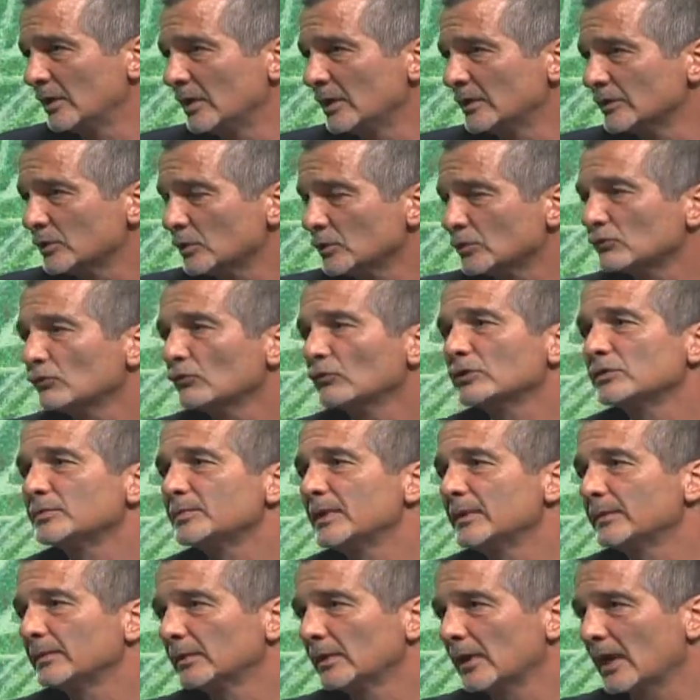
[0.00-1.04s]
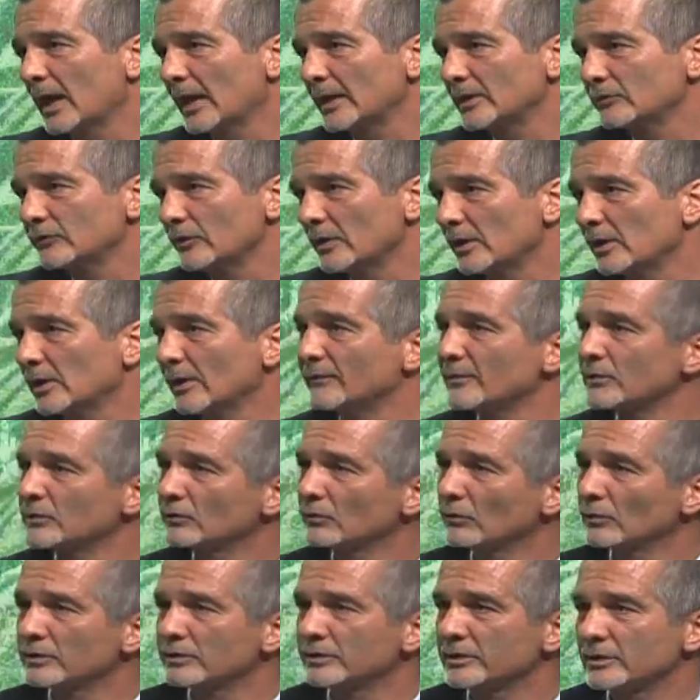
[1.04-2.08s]
So as long as people are hydrated enough, as
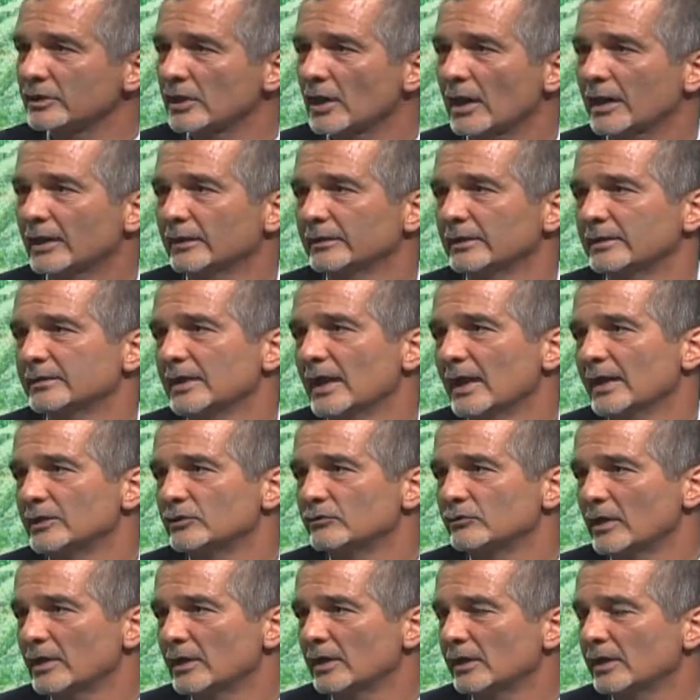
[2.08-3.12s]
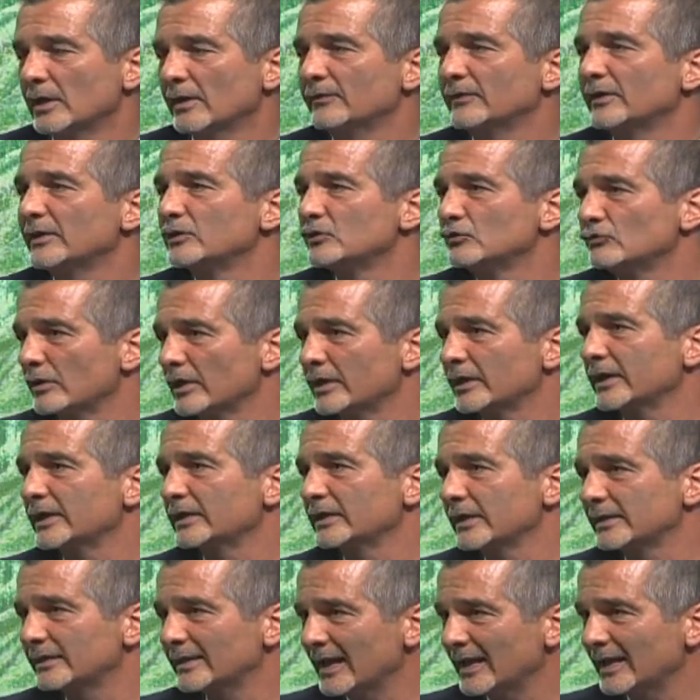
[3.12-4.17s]
long as the child is hydrated enough, they're drinking,
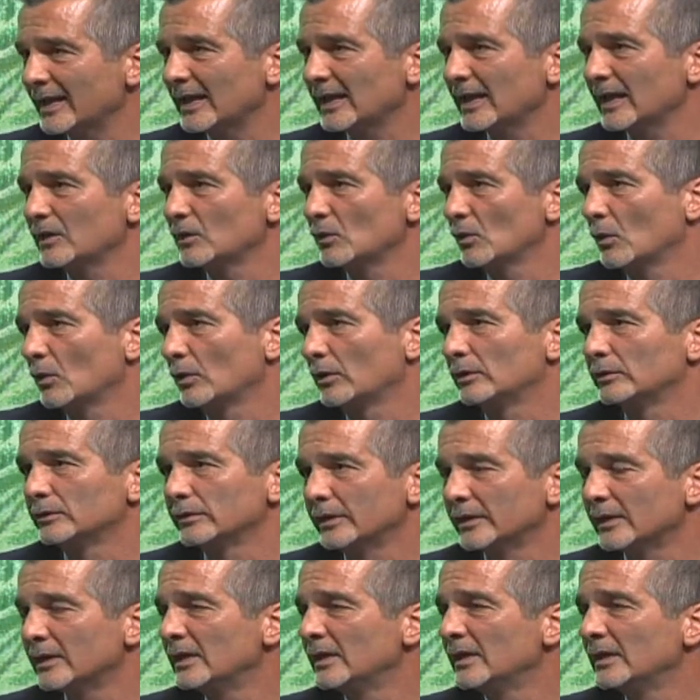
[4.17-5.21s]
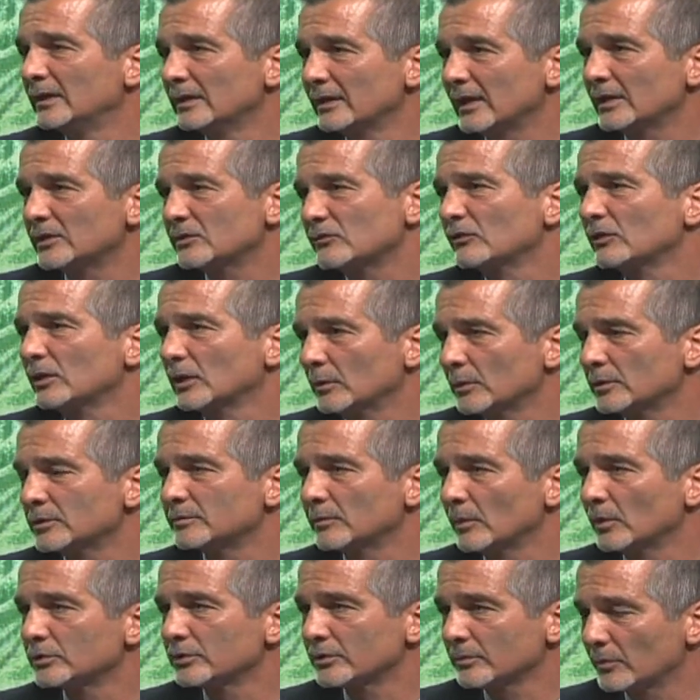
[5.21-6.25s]
they're taking in orally. That's really what's
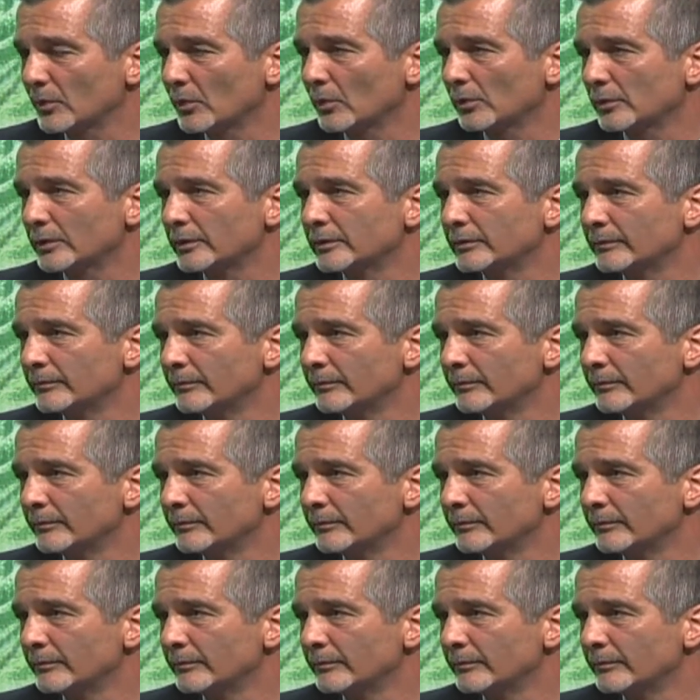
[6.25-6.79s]
most important.